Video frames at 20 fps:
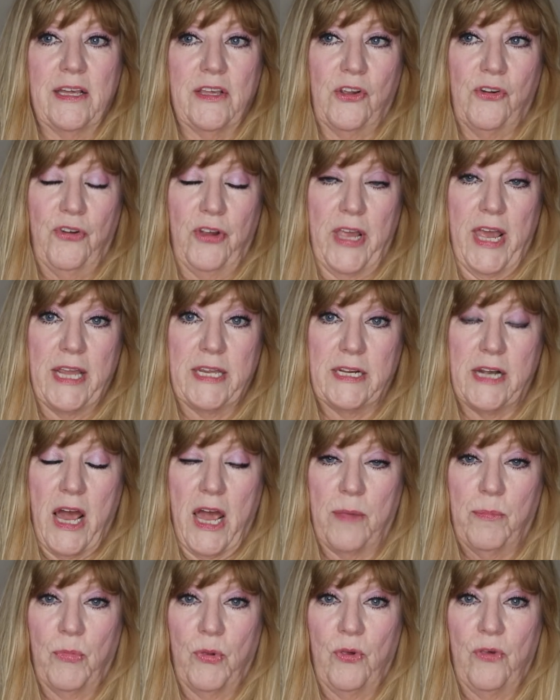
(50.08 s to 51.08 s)
create an
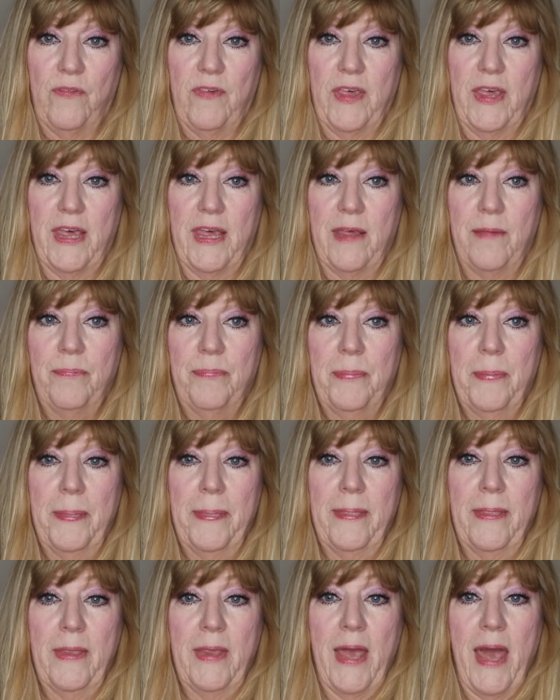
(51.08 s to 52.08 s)
iMovie,
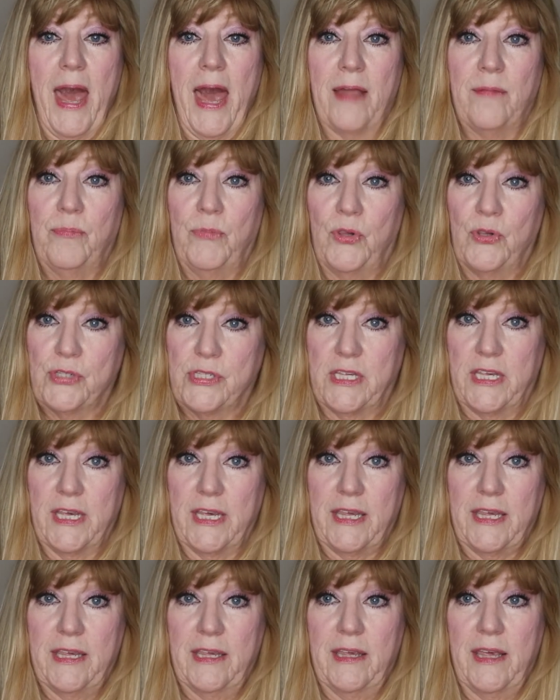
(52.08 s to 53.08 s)
add
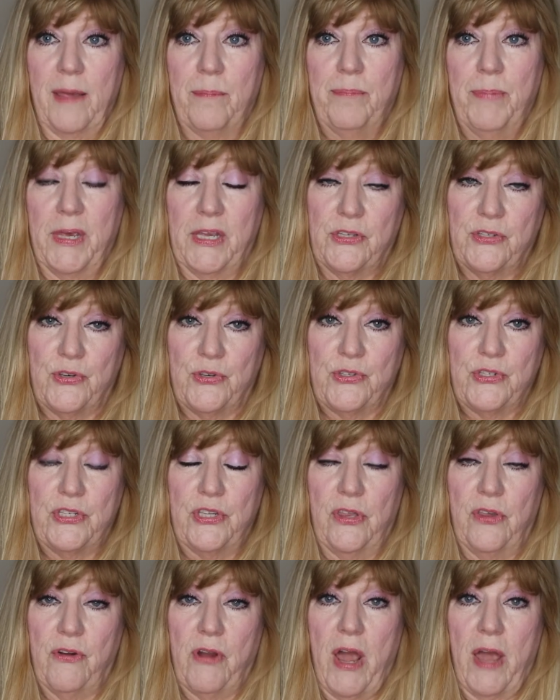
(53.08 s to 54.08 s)
music and pictures
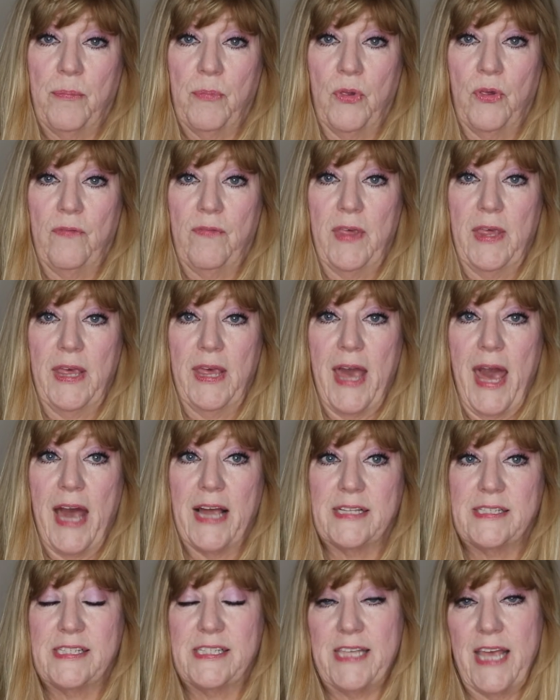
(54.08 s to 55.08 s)
to their iMovie,
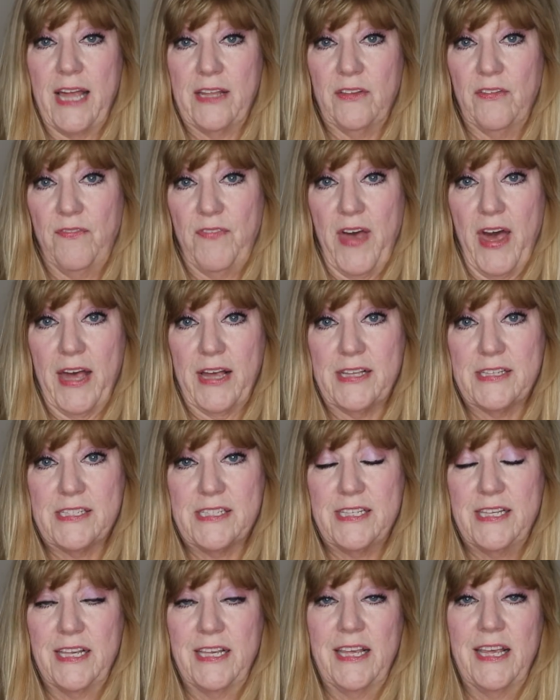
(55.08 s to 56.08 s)
add sound
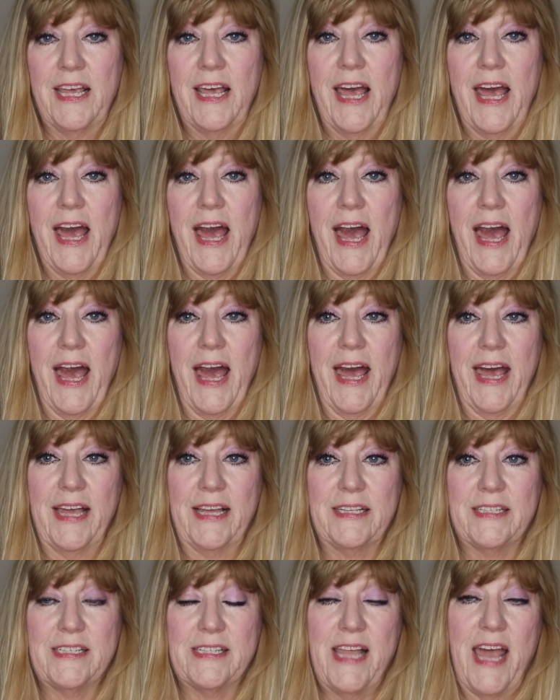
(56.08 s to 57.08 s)
effects,
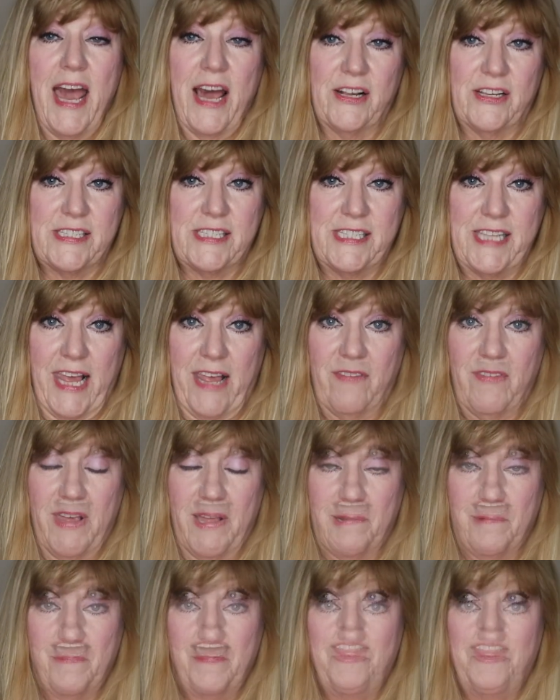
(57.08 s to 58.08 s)
and how to save
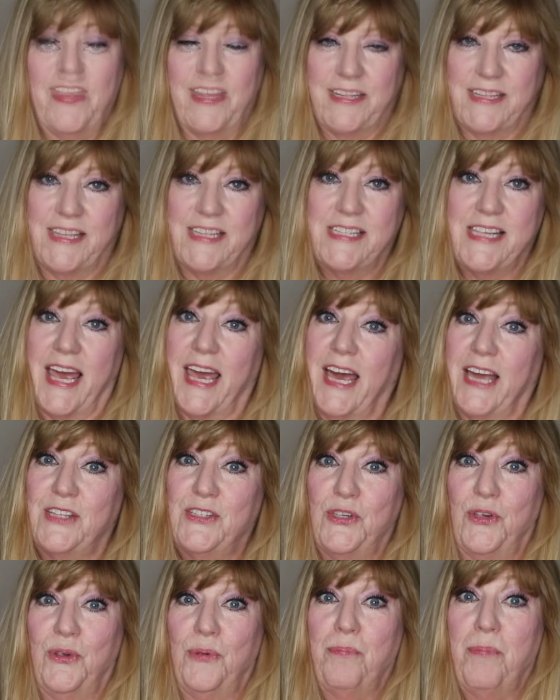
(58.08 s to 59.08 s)
it. At the end of the day, I
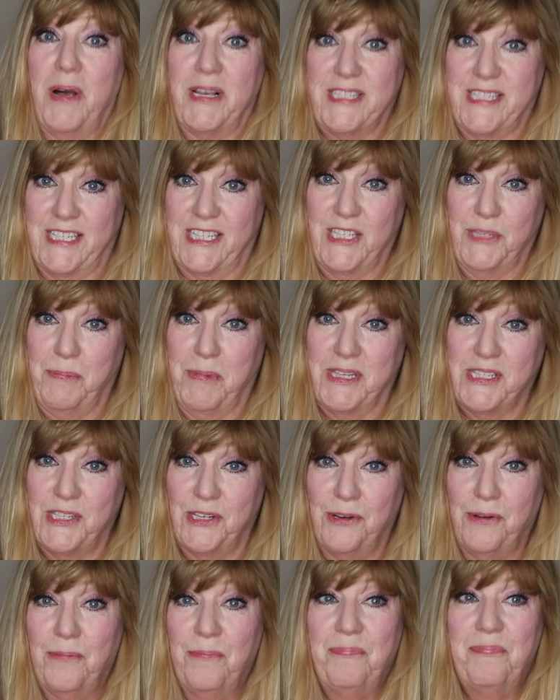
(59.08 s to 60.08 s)
do bus
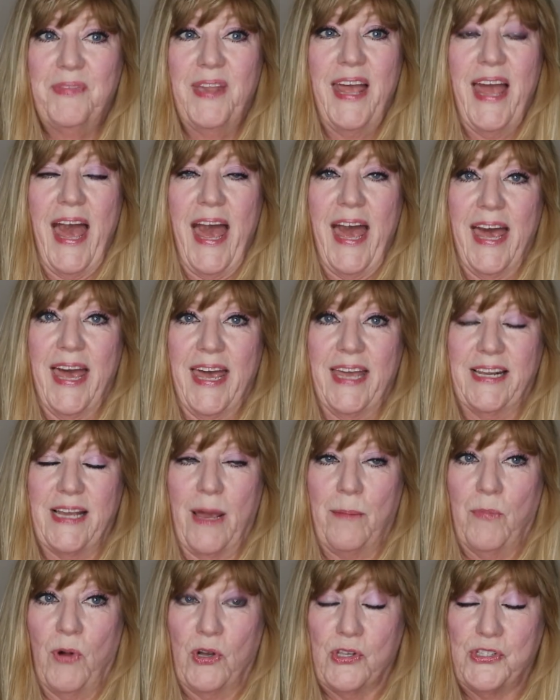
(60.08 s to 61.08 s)
dismissal, and
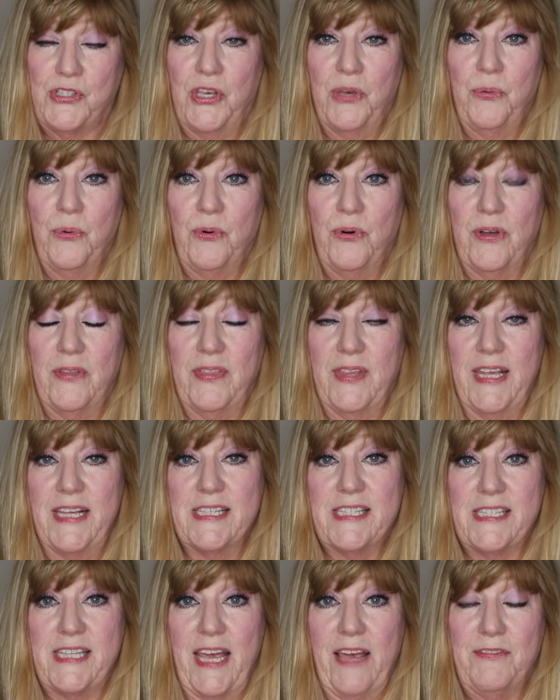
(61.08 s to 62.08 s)
I'm also on the
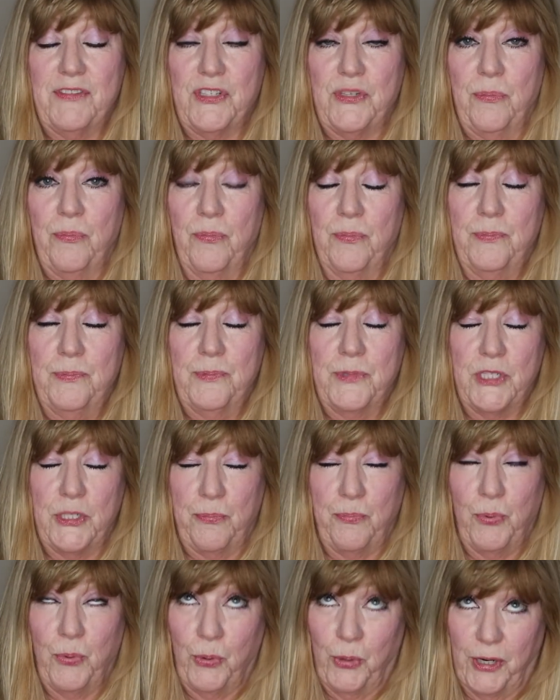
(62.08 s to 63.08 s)
staff
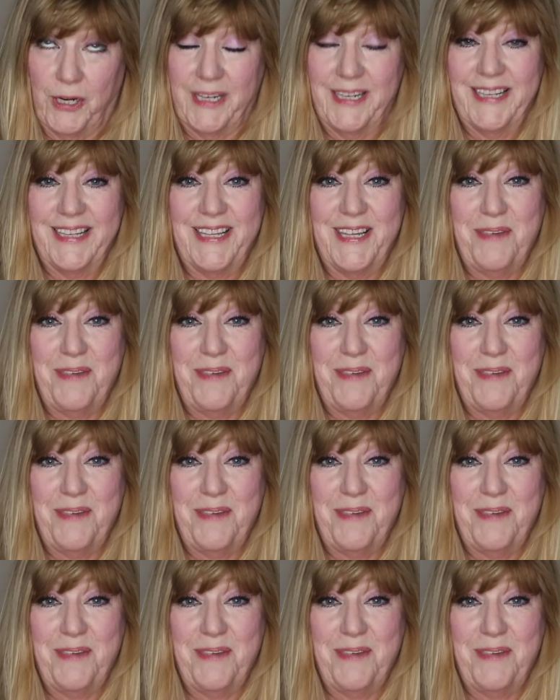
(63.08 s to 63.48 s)
support